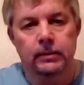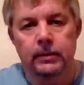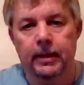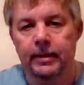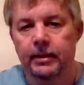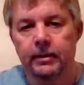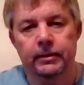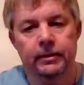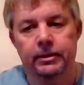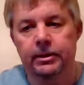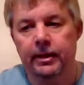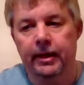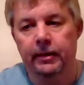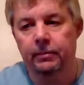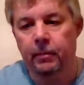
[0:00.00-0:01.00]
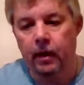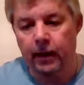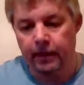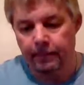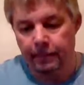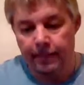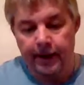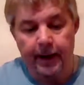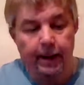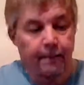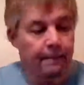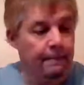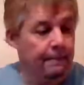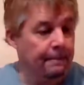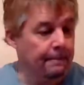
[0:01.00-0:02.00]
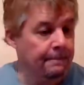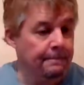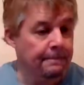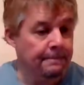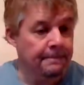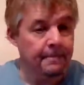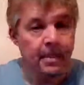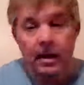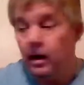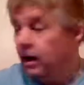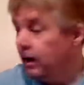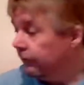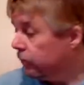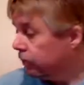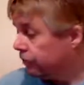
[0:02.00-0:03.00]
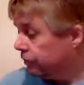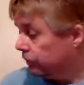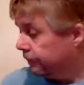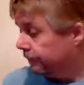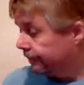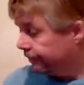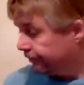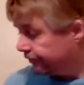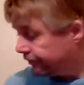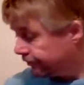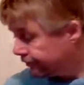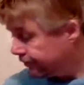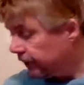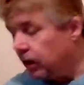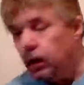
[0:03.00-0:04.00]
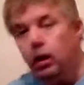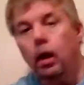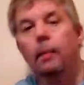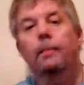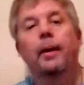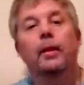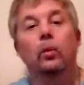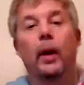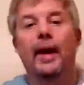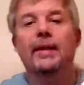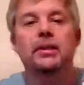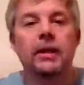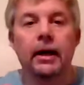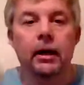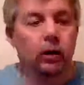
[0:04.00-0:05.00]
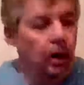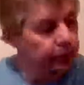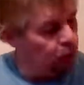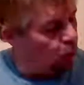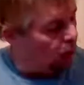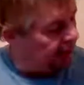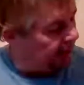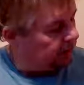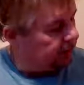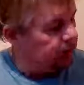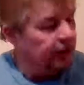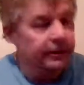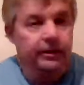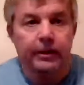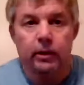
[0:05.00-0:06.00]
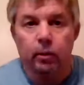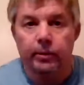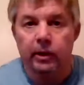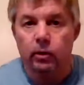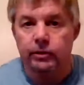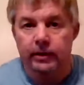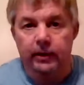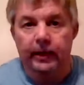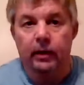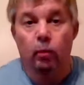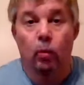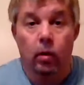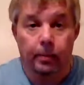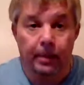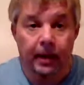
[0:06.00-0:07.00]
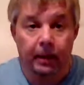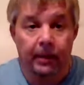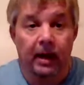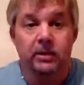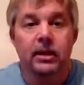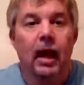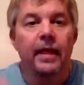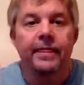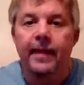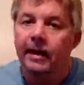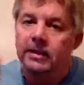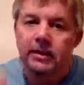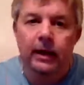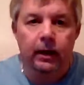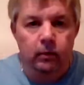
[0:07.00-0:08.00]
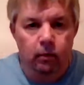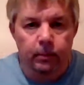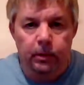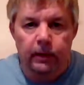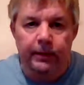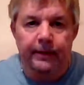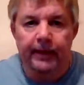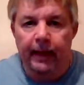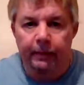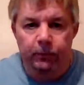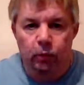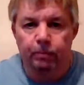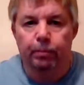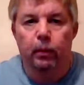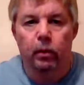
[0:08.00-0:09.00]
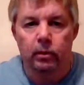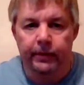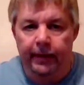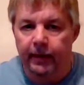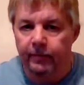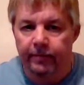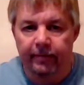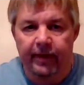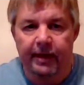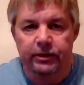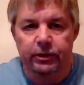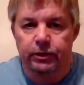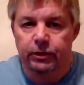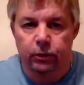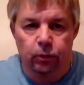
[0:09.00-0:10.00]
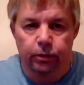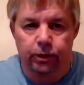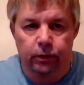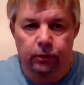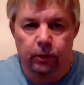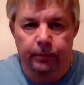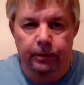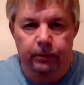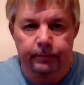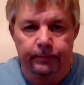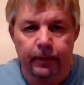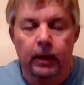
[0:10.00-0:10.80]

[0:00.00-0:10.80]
And neither does Shannon Meyer. Now, I've also, by the way, it's not a crime to walk outside and say nobody owns Atlanta and walk back in the house. That's not criminal contempt, you bald-headed fascist stooge and criminal.